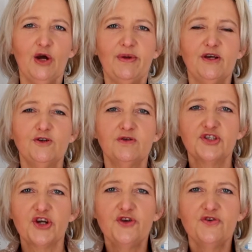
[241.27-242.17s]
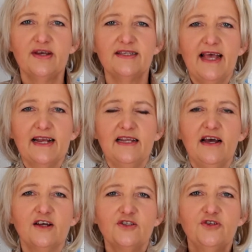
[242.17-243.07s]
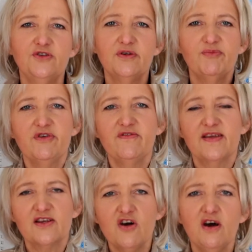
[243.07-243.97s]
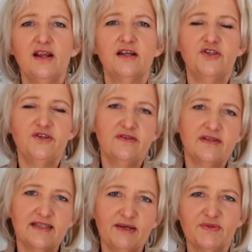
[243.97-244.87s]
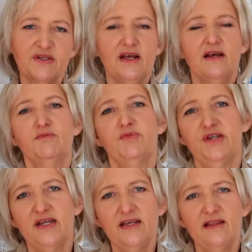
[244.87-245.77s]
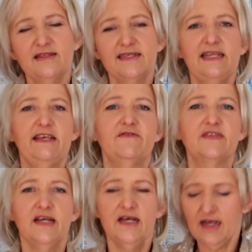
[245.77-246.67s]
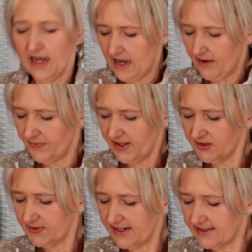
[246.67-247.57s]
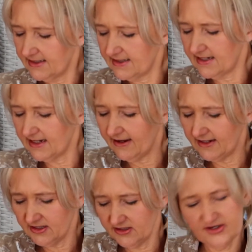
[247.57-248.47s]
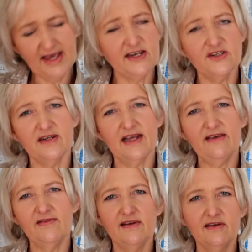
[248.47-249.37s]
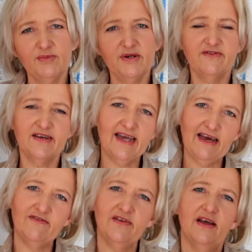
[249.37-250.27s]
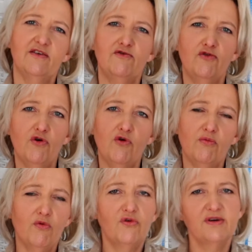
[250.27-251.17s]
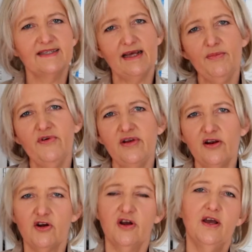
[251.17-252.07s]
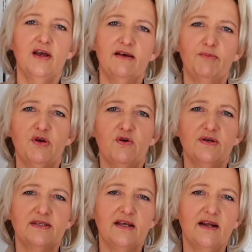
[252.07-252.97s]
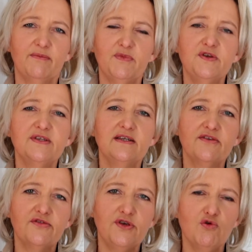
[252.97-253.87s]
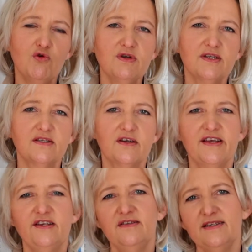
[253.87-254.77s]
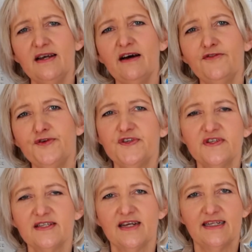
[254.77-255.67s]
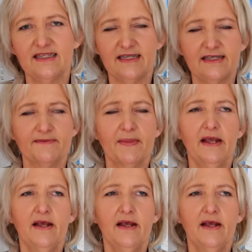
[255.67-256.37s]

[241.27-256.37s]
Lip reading: We could show you exactly how to do a perfect collar, do the zips, putting in the sleeves. This one, as I said, I just changed and gave it a little bit of a cuff for more a summery look, because then I'm using a 3/4. So can you see how versatile it is?